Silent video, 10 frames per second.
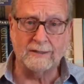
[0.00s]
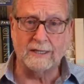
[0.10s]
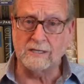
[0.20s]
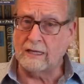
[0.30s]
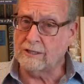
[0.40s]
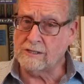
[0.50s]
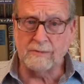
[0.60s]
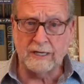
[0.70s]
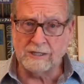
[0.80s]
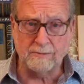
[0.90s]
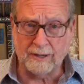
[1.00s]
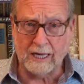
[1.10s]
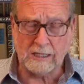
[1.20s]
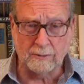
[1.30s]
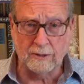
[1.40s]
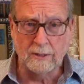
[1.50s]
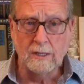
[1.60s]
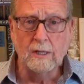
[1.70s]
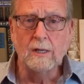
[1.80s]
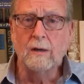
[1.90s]
That doesn't mean it's impossible,
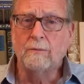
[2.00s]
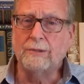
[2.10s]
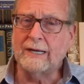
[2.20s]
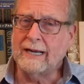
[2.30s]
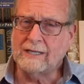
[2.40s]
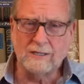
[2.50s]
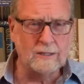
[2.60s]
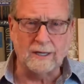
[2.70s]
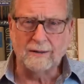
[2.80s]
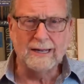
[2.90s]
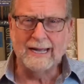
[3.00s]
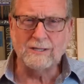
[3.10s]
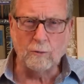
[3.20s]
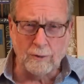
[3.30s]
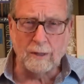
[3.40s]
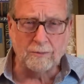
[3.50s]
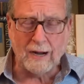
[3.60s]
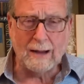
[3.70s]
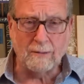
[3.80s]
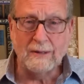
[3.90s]
but it's a real
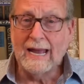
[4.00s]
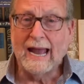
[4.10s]
problem.